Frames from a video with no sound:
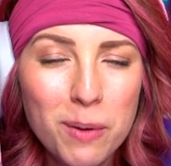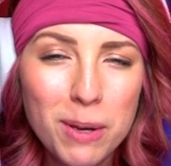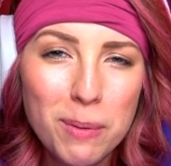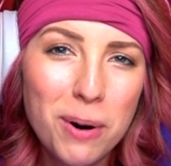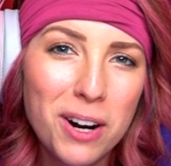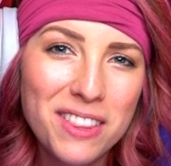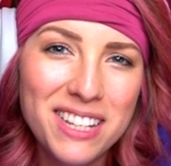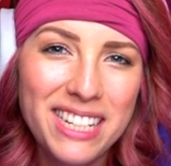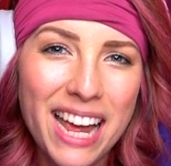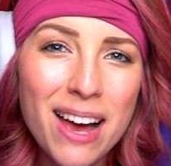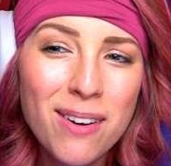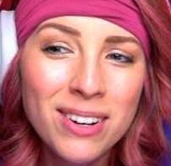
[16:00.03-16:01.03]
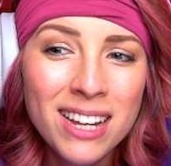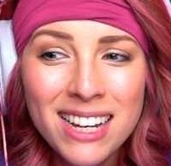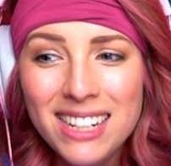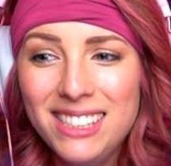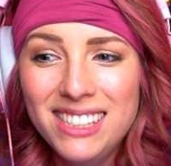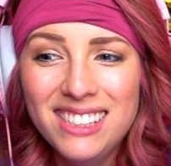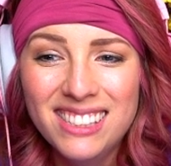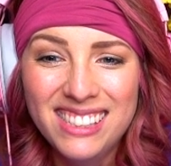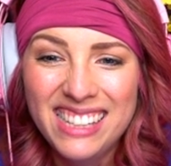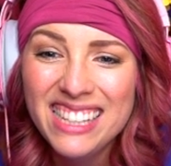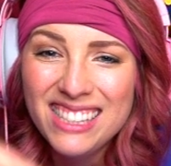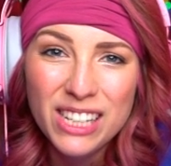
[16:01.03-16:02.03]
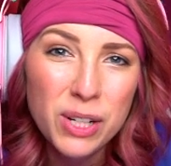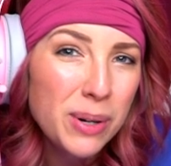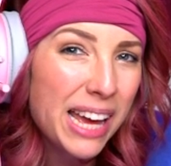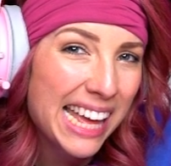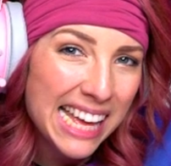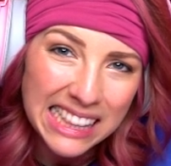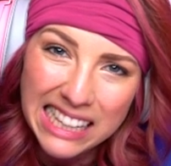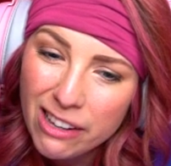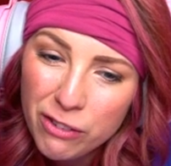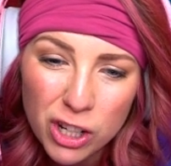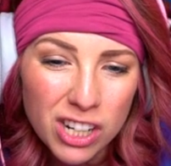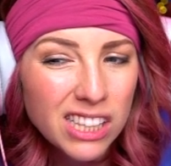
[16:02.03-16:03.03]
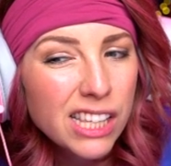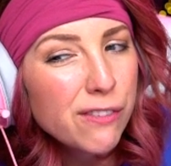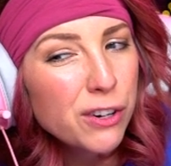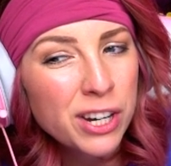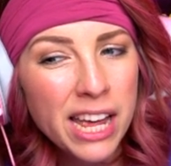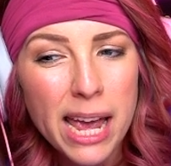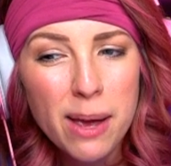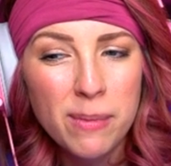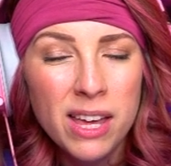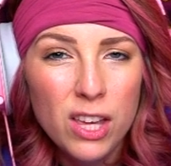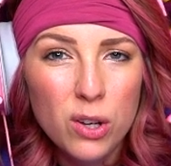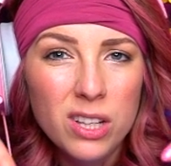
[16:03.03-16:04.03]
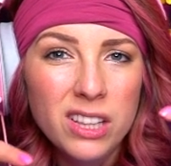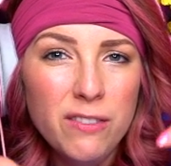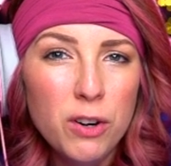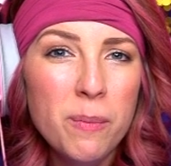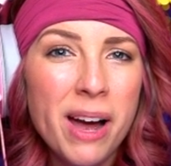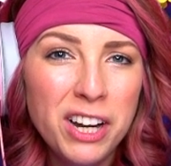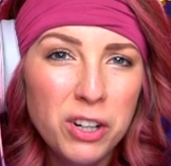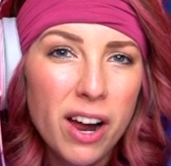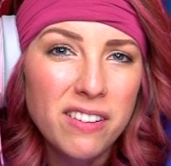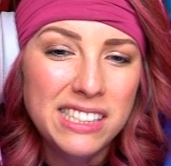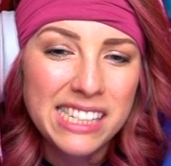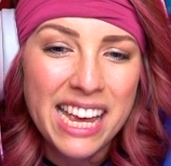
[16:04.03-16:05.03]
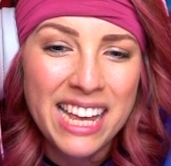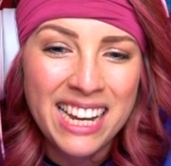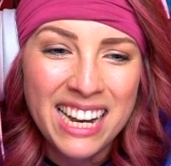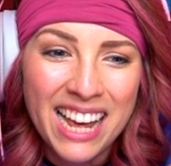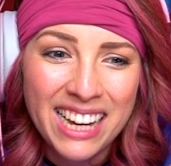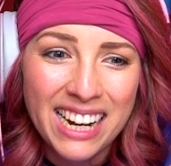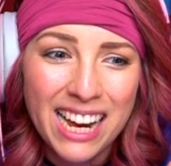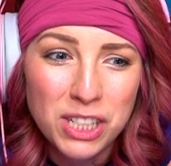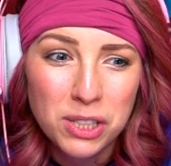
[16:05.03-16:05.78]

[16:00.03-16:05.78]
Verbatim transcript: part of the town, just get to it. Leave your leave your name. You can leave your Minecraft skin and I could actually